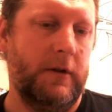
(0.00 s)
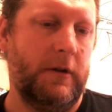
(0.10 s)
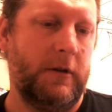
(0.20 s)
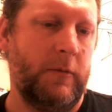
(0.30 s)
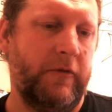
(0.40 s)

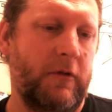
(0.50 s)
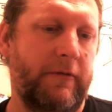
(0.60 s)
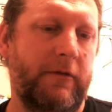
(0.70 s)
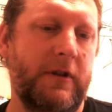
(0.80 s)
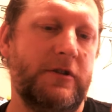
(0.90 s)
um, I've
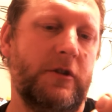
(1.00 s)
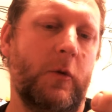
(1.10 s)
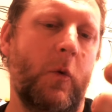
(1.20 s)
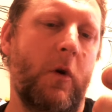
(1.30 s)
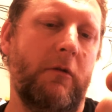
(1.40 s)
gone for an inch and
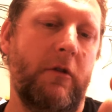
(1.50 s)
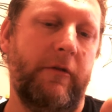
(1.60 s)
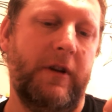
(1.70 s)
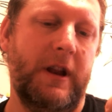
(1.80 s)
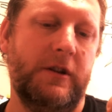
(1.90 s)
a quarter
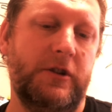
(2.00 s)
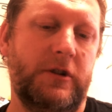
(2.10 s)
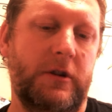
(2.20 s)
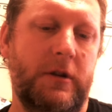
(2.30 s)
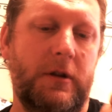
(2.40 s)
over an
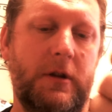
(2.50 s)
inch.